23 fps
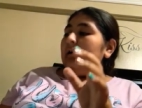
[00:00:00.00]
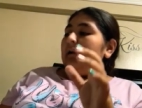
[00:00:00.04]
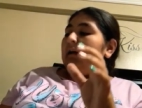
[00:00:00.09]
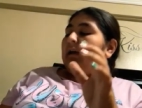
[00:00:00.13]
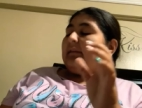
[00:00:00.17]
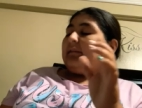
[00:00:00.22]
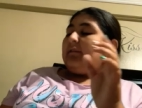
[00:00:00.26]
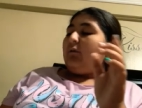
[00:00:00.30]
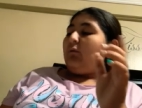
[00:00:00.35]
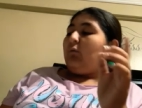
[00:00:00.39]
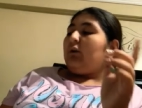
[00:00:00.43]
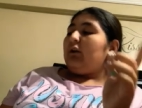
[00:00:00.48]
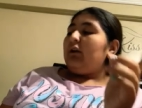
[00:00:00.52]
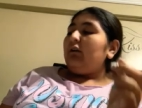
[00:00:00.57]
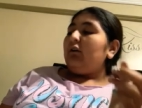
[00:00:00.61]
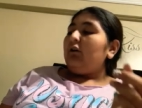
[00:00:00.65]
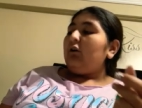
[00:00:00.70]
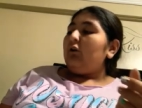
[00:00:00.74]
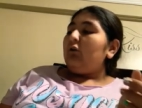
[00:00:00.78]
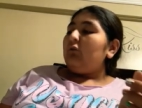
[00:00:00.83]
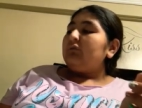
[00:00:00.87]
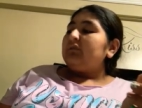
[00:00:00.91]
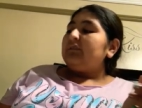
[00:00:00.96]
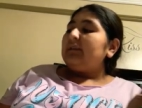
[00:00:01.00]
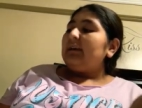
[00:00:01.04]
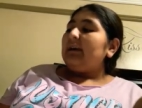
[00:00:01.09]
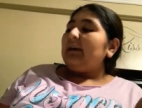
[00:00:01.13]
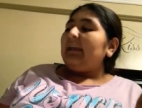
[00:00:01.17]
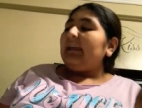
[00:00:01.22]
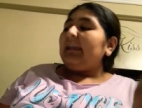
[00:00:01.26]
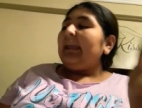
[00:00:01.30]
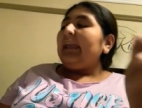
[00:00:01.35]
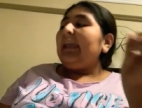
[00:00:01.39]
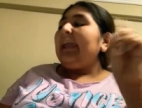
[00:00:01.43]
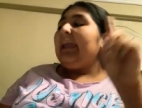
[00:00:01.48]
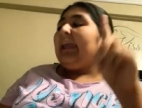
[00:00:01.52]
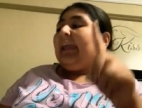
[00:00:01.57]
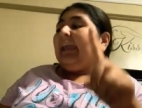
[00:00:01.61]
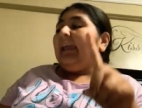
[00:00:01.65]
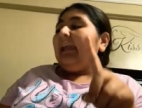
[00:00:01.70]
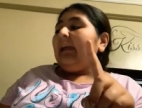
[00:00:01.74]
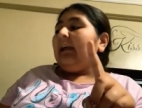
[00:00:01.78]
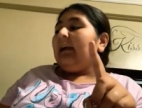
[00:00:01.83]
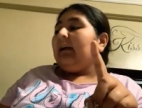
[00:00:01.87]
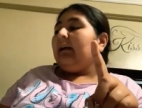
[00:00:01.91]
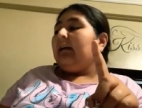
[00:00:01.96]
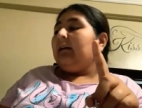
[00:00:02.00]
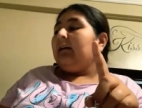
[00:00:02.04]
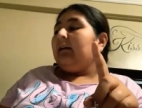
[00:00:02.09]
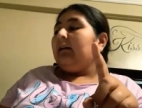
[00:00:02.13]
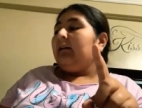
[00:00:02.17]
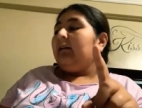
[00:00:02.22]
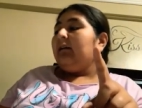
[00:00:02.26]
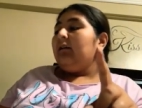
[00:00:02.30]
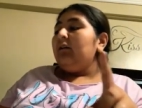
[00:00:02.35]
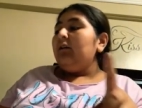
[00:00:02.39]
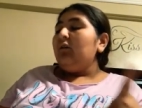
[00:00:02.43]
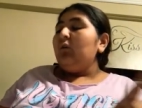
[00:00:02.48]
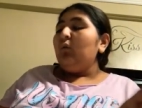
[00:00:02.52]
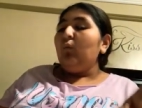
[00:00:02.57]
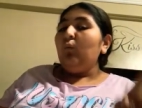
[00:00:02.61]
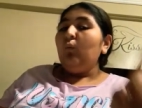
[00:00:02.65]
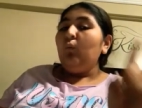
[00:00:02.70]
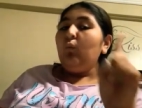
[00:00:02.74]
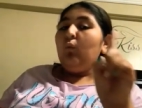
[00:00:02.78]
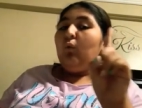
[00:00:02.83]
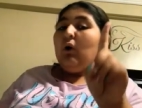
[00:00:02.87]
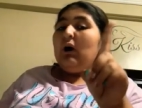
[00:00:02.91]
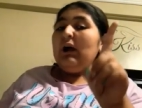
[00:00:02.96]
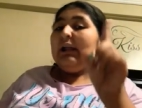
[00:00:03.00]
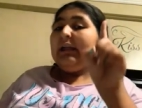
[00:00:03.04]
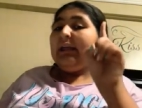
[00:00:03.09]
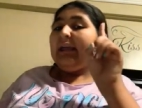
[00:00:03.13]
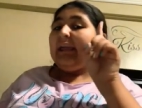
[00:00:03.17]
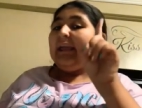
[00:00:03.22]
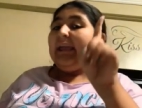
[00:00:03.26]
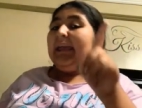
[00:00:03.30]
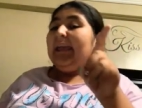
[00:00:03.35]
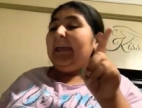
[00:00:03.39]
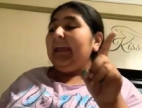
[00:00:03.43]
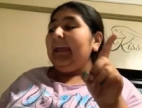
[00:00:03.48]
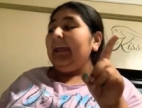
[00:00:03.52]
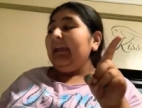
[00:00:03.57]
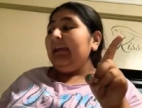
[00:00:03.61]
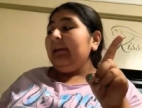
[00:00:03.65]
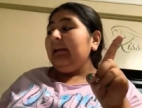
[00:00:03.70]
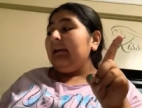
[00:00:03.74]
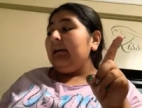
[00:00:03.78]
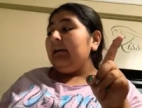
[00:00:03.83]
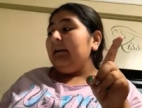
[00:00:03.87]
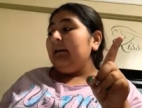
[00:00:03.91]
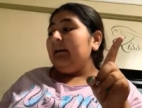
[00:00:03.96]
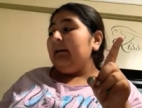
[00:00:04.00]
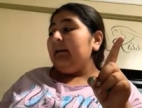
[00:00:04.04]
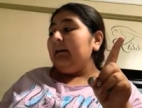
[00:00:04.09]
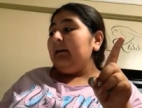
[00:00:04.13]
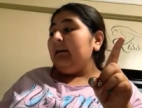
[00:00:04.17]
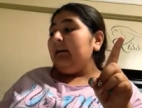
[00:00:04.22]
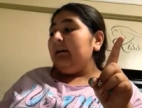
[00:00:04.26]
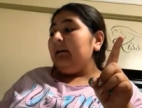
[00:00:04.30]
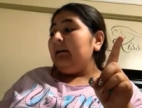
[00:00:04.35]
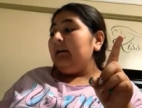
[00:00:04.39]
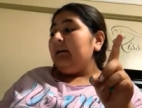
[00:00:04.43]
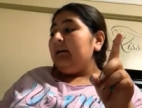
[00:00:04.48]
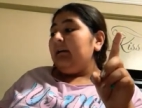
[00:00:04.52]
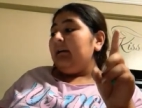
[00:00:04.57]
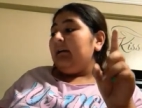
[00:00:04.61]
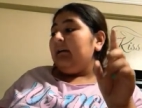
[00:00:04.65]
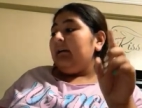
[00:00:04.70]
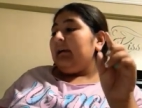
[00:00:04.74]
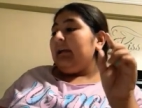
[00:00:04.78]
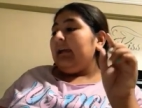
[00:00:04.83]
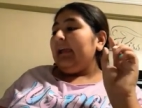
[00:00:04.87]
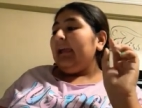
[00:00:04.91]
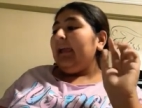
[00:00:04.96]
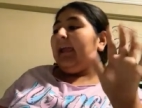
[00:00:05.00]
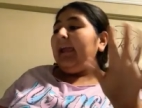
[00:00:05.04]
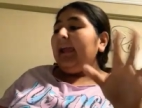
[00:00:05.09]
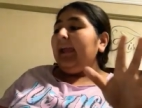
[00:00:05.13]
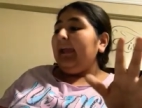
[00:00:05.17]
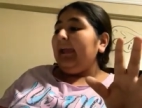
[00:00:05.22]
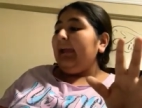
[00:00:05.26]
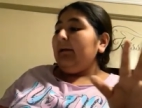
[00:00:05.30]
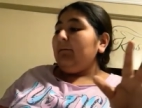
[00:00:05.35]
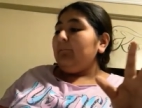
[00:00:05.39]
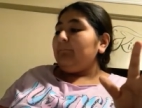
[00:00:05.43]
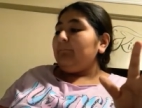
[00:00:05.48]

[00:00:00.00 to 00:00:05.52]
And then we're going to go to E, one E, E,